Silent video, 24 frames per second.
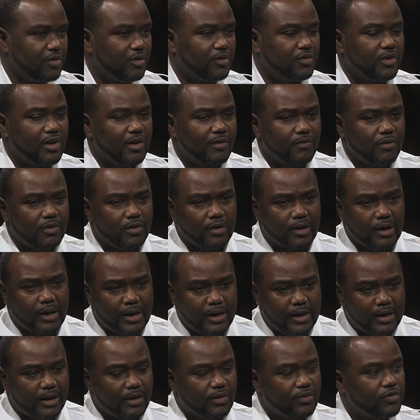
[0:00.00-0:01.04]
It's given
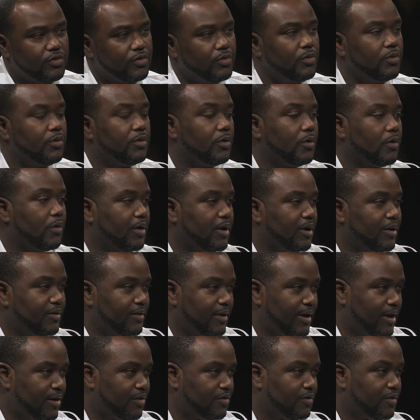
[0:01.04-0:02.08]
in student
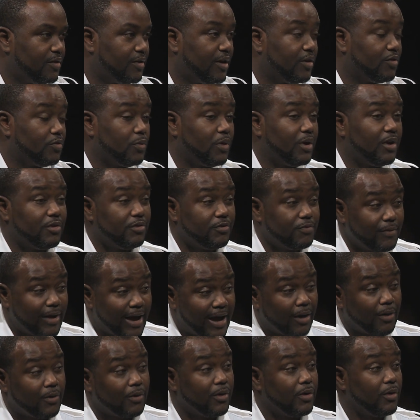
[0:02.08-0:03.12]
orientation as well as
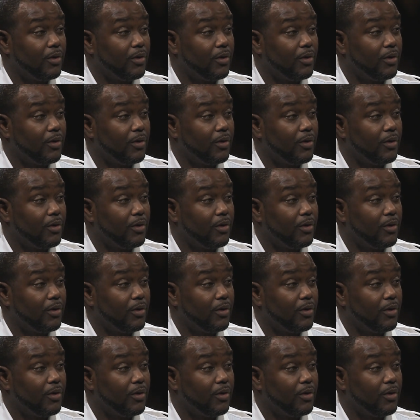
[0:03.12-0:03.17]
faculty